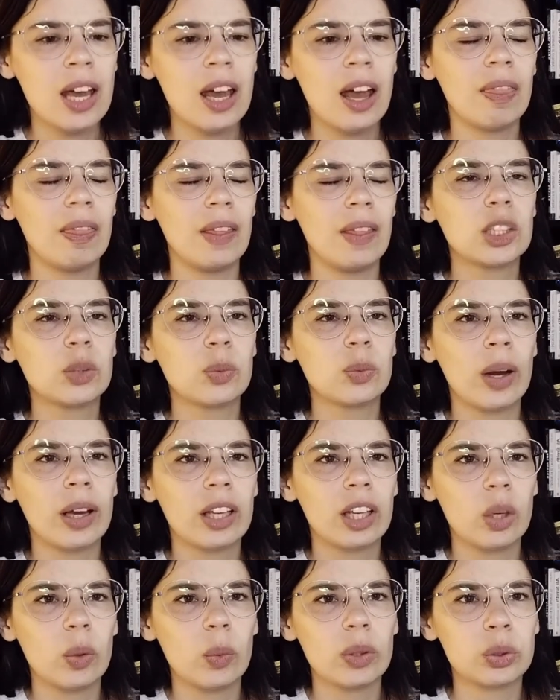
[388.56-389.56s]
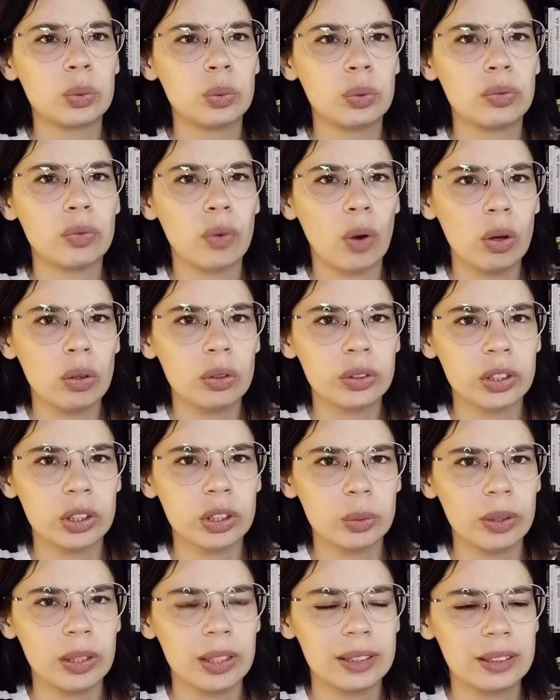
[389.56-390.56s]
That's why he was
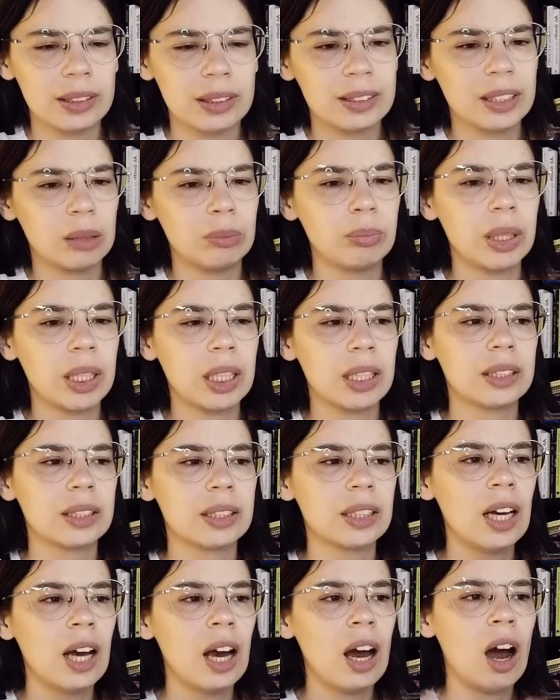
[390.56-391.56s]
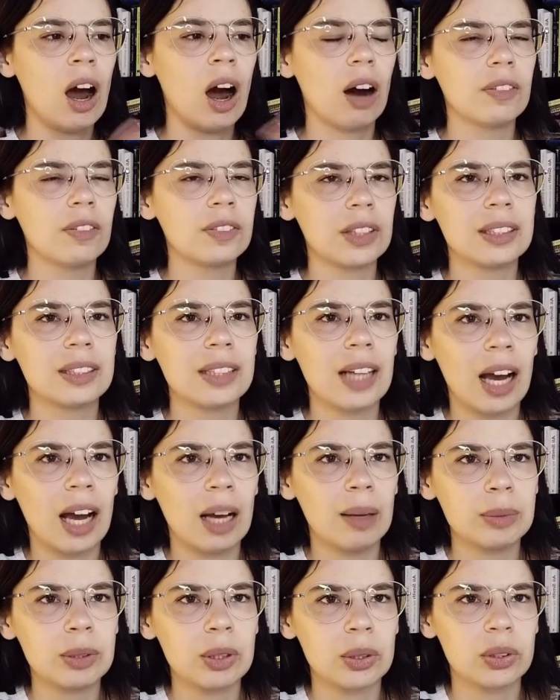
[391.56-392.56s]
revolted with the system, because
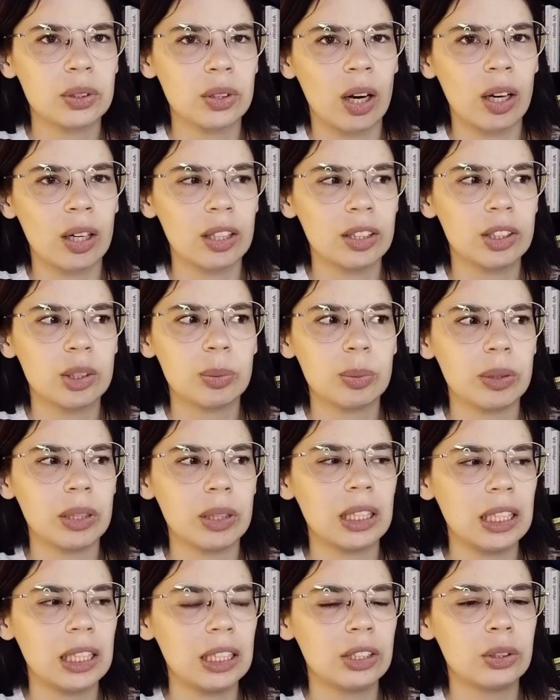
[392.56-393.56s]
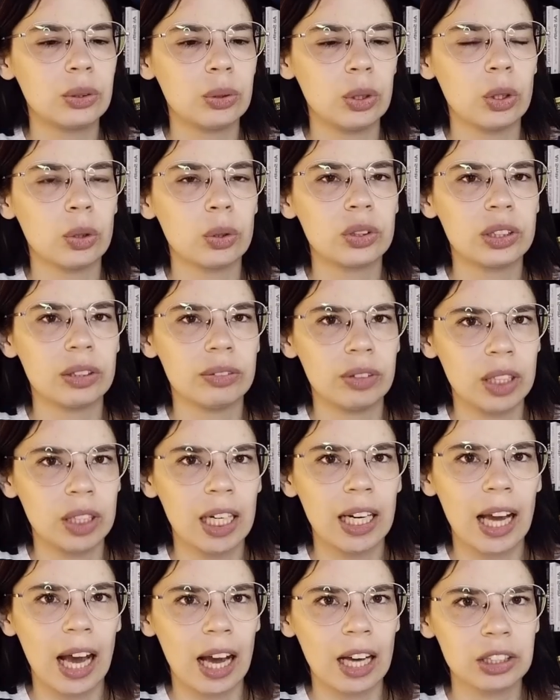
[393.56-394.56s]
oftentimes those targets would lead to,
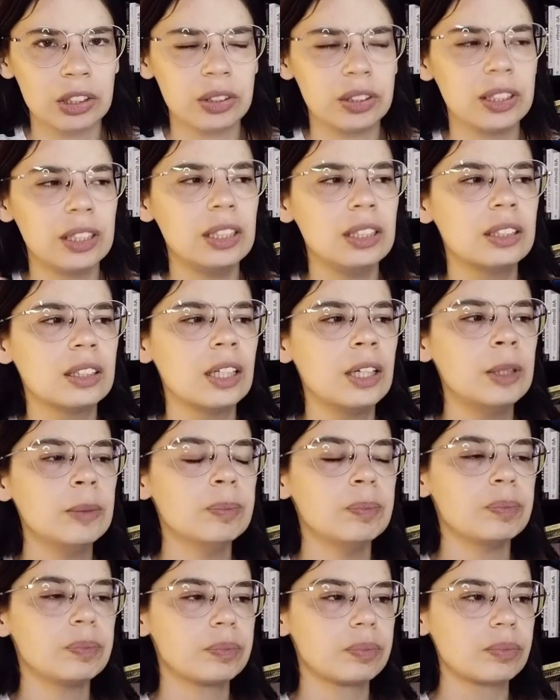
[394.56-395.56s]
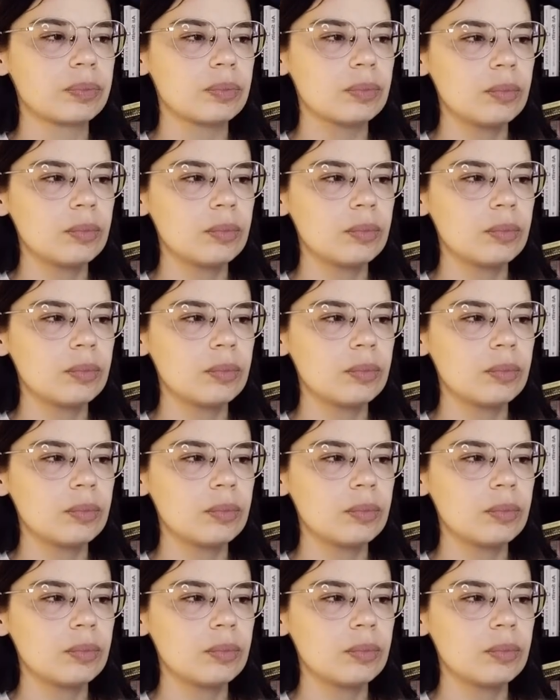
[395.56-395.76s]
civilian casualties.